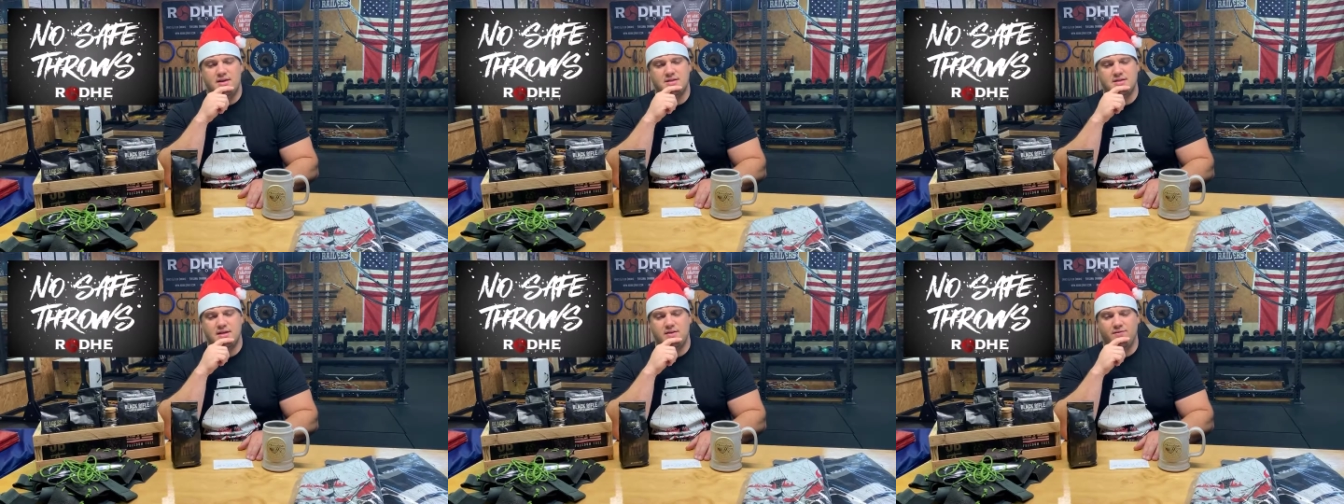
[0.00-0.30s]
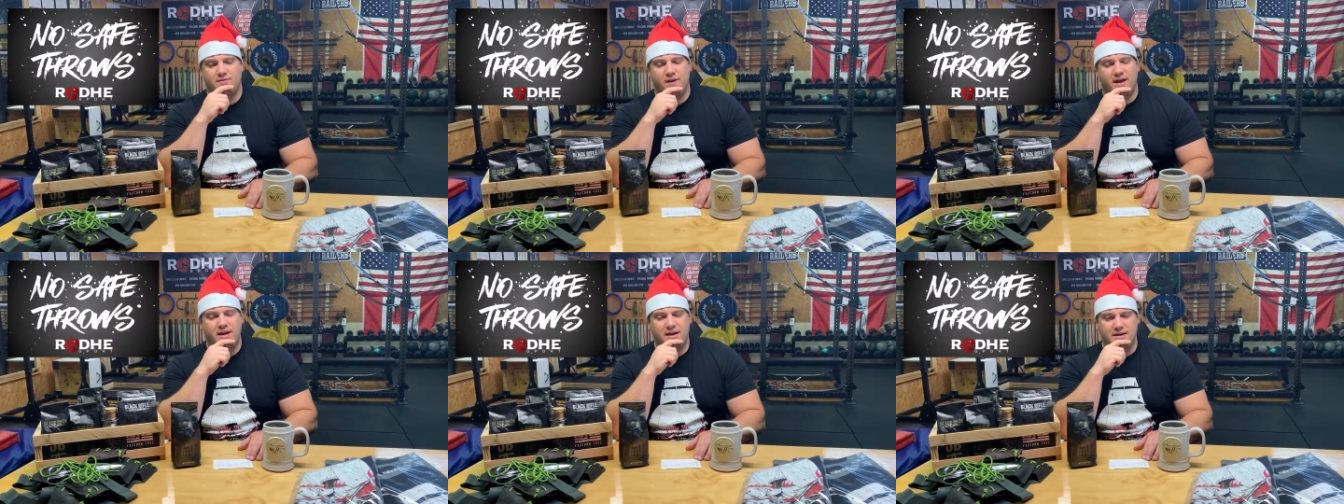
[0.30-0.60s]

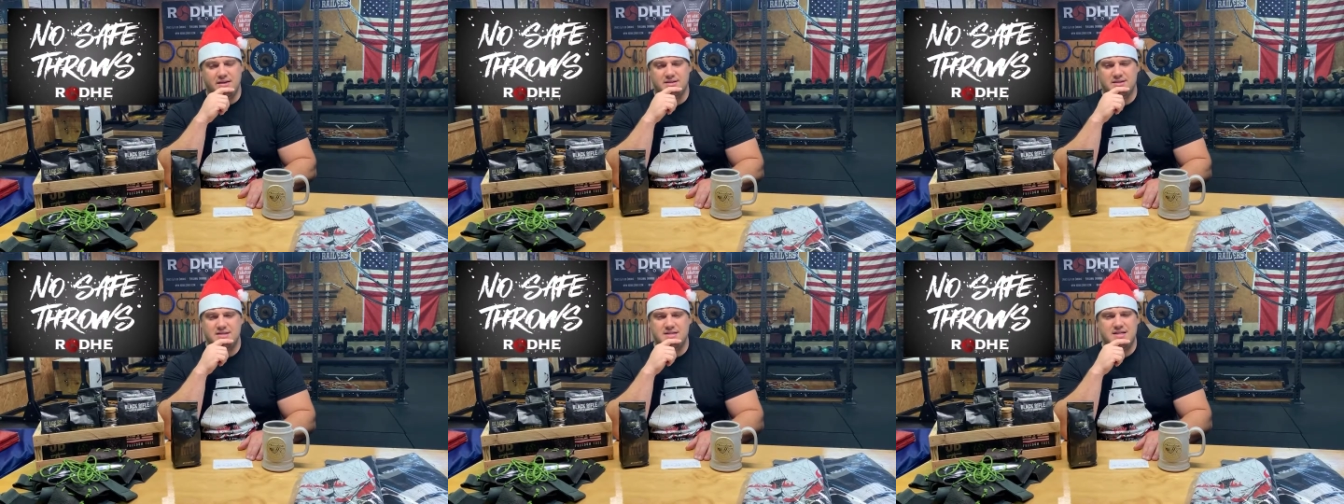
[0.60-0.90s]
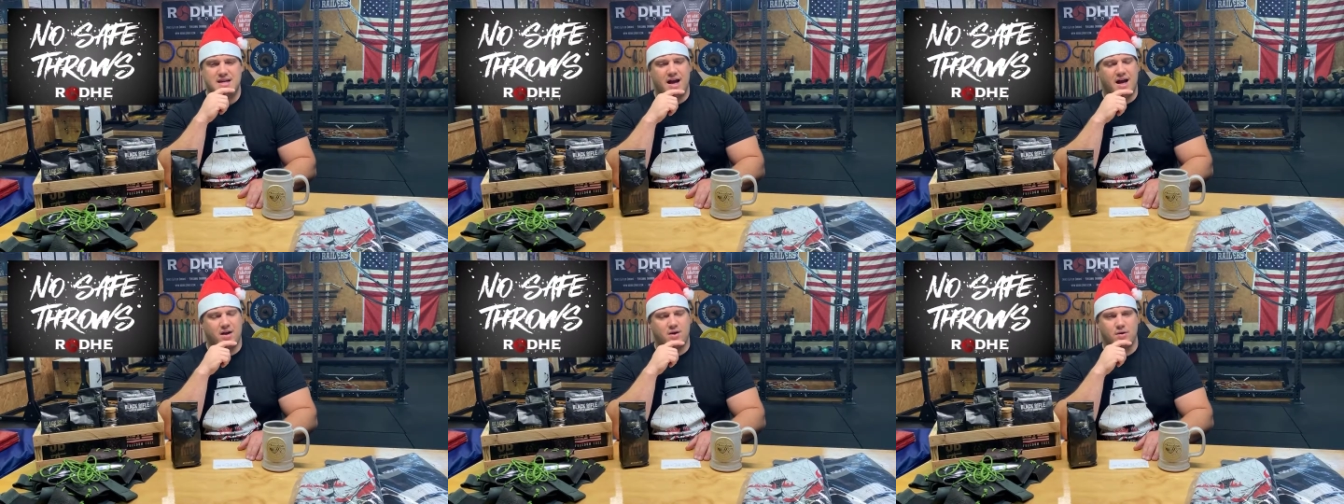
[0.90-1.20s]
event is
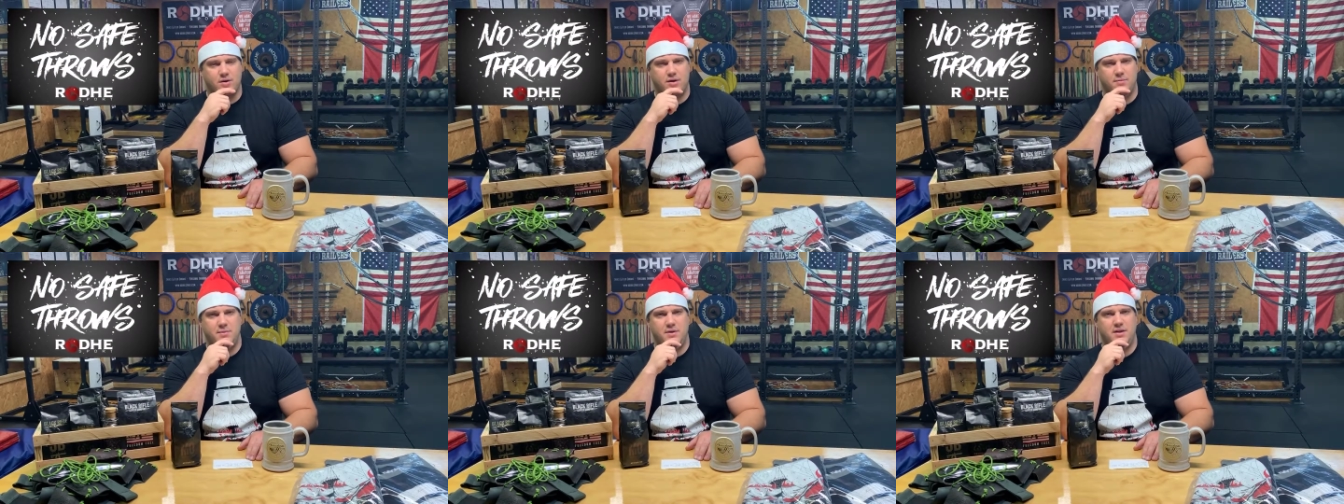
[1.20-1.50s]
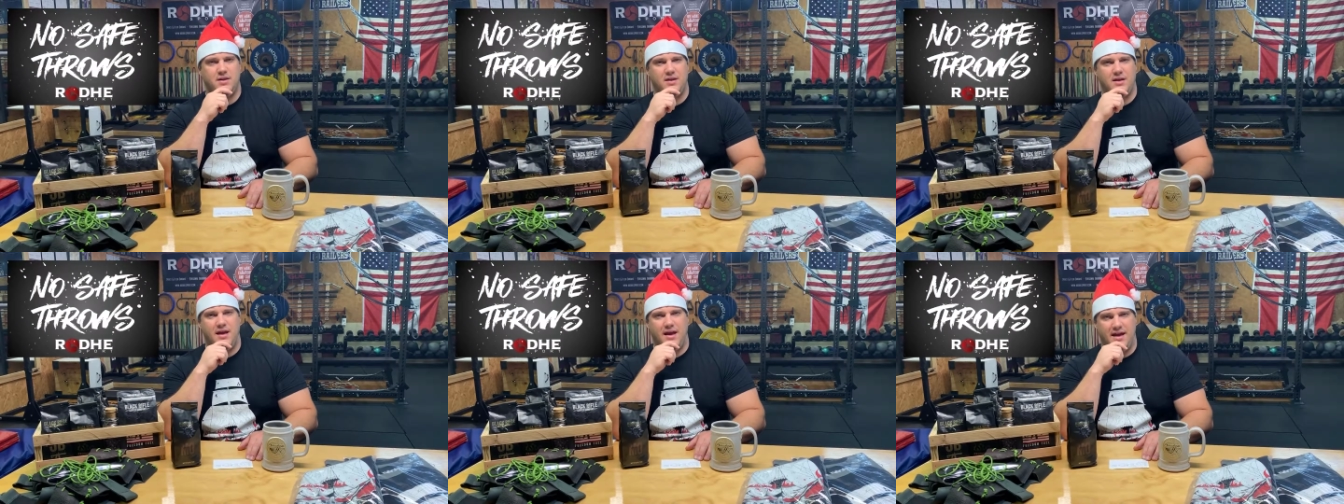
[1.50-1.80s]
not going to be
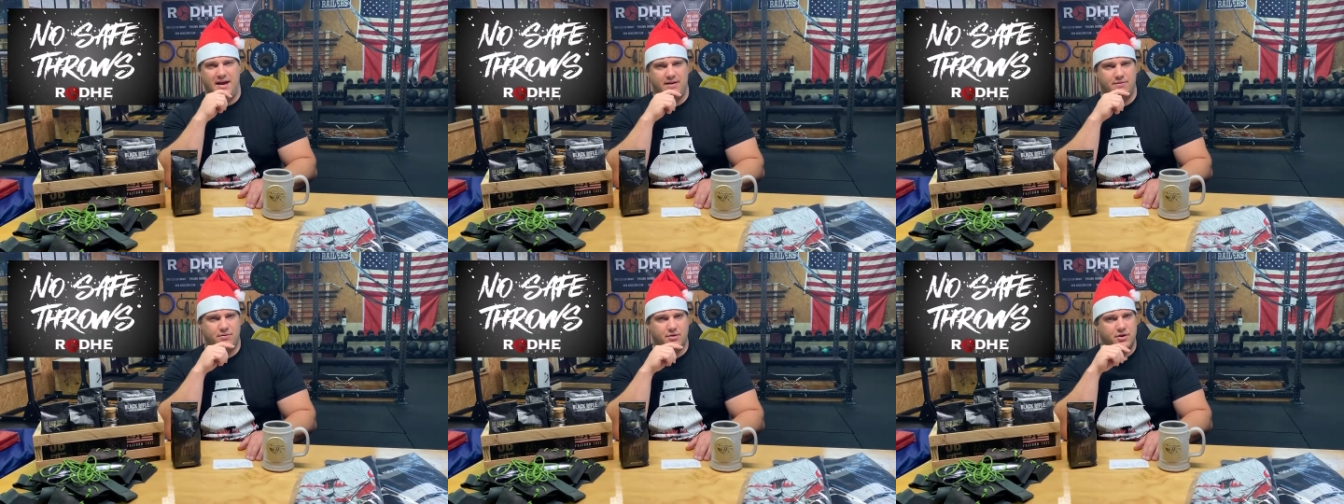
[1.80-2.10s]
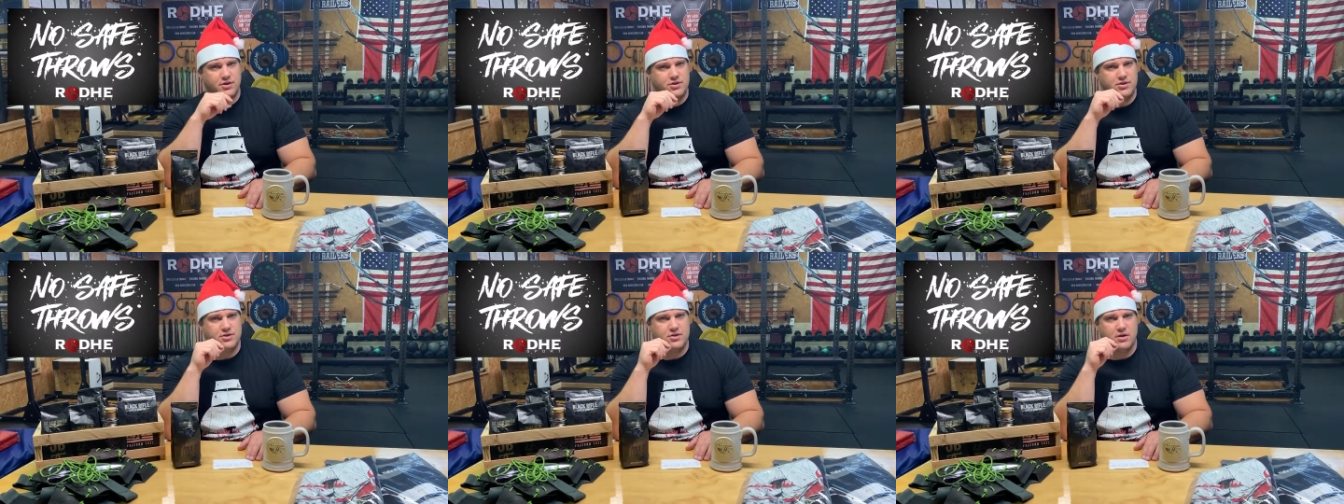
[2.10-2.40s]
the
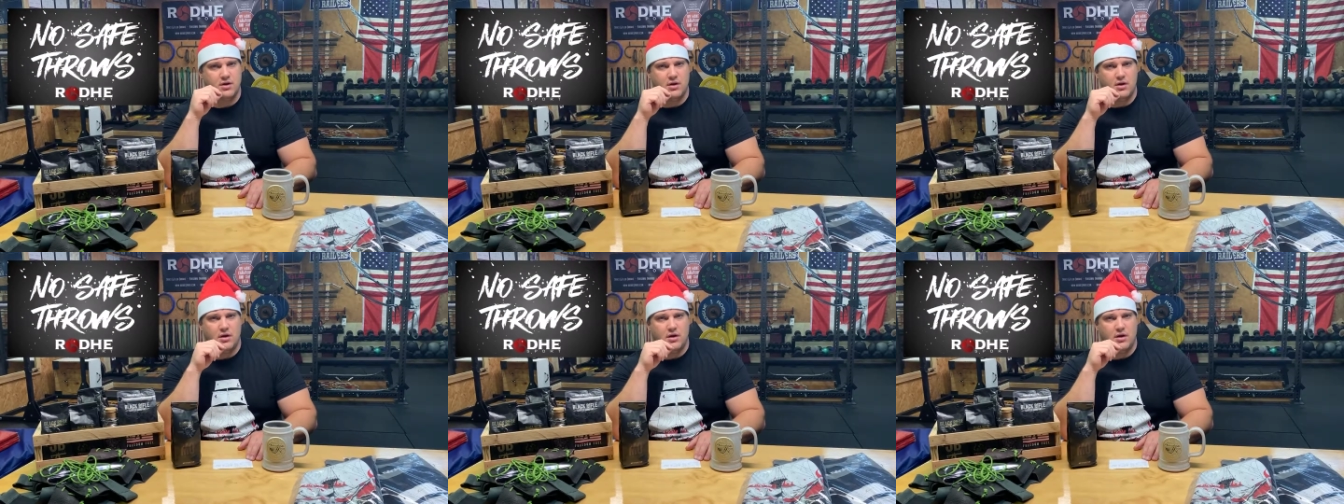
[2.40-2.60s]
average